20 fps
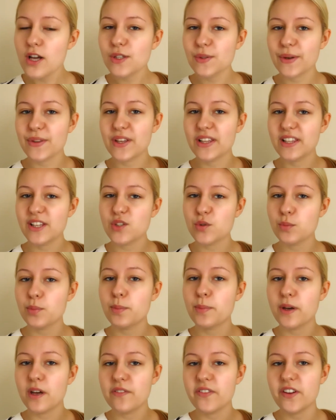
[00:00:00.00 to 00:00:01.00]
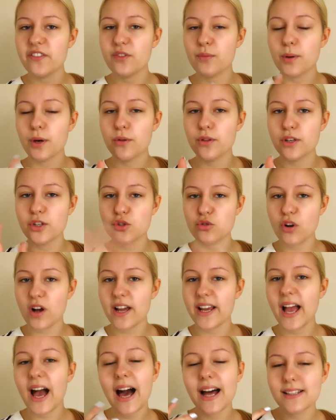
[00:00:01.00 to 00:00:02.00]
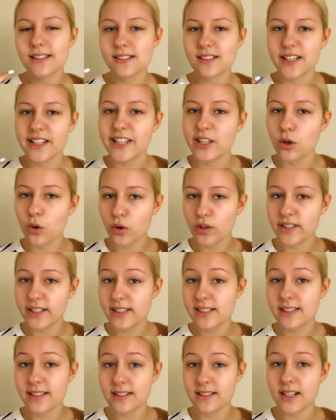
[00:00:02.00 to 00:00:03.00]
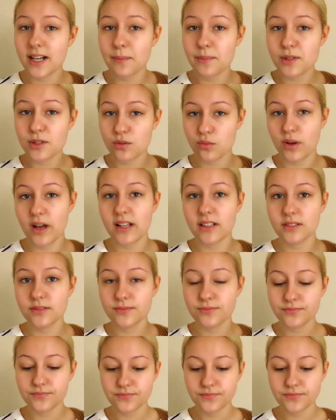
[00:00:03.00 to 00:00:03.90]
so I think this would be perfect for both dry and slightly oilier skin types as well.